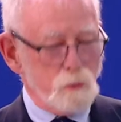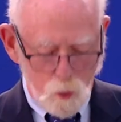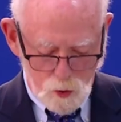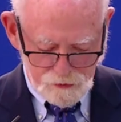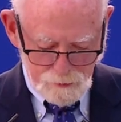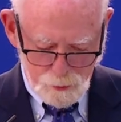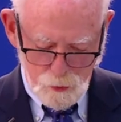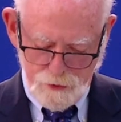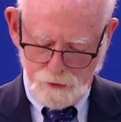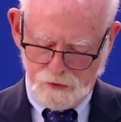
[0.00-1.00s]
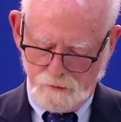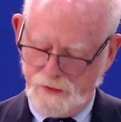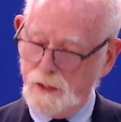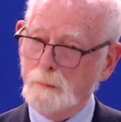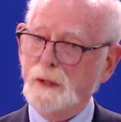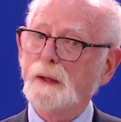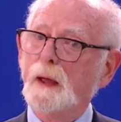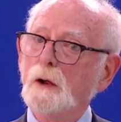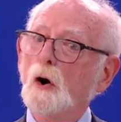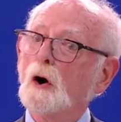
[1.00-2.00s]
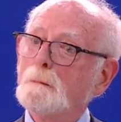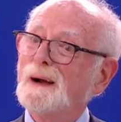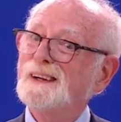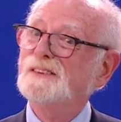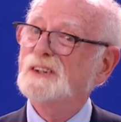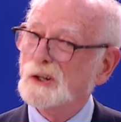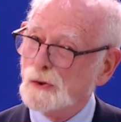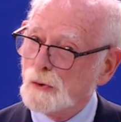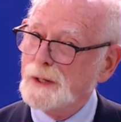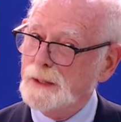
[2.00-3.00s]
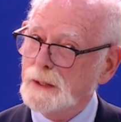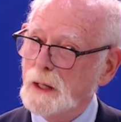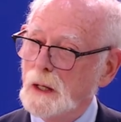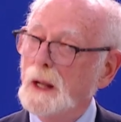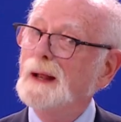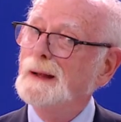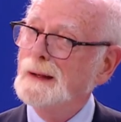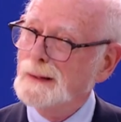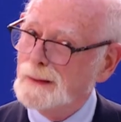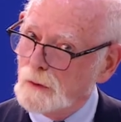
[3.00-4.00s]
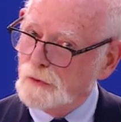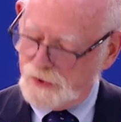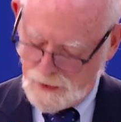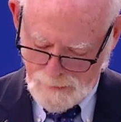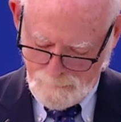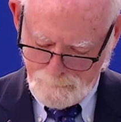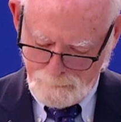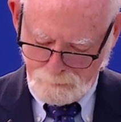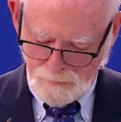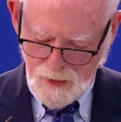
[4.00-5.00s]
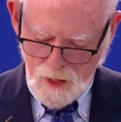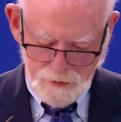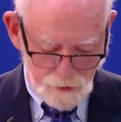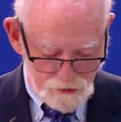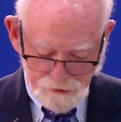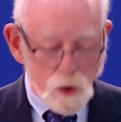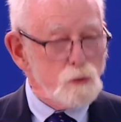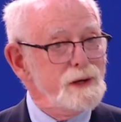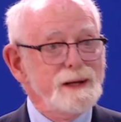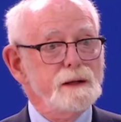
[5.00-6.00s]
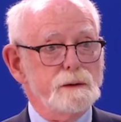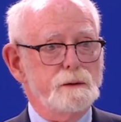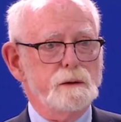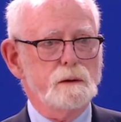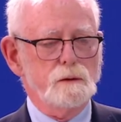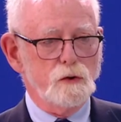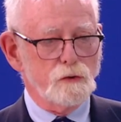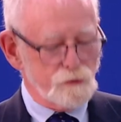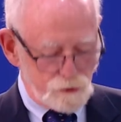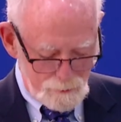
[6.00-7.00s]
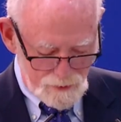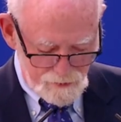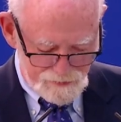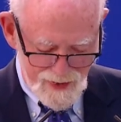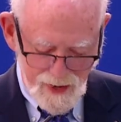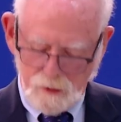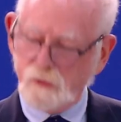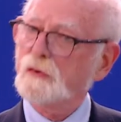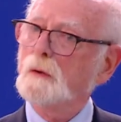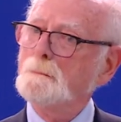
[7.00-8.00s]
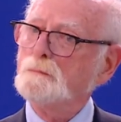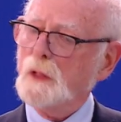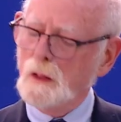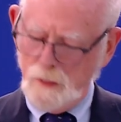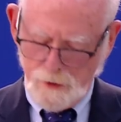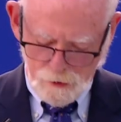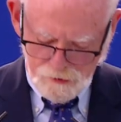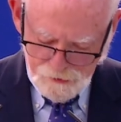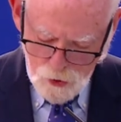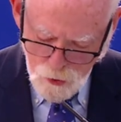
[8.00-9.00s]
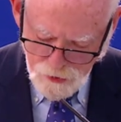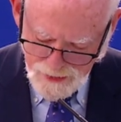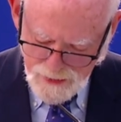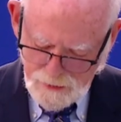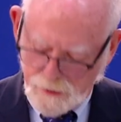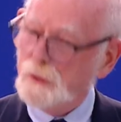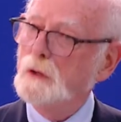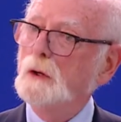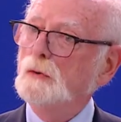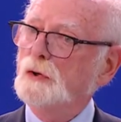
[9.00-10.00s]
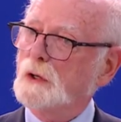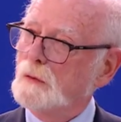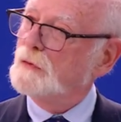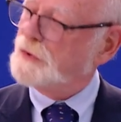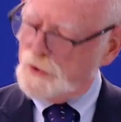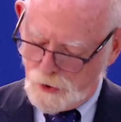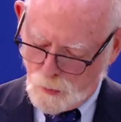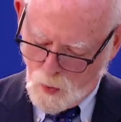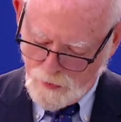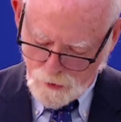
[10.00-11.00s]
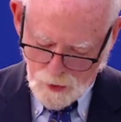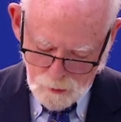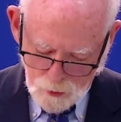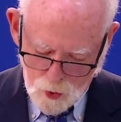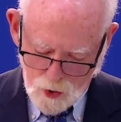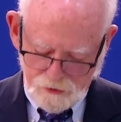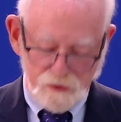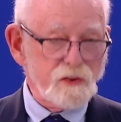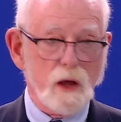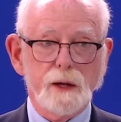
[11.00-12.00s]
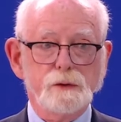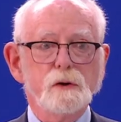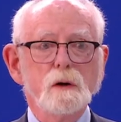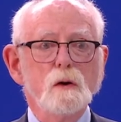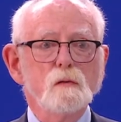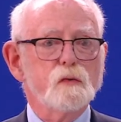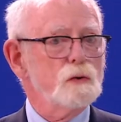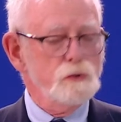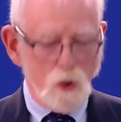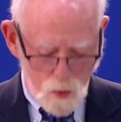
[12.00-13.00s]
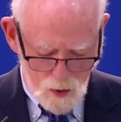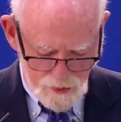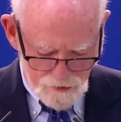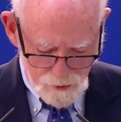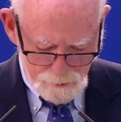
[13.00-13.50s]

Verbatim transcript: or supporters of the MEK are by decree guilty. There is no need to determine the facts. There is no need to consider whether a law designed for no other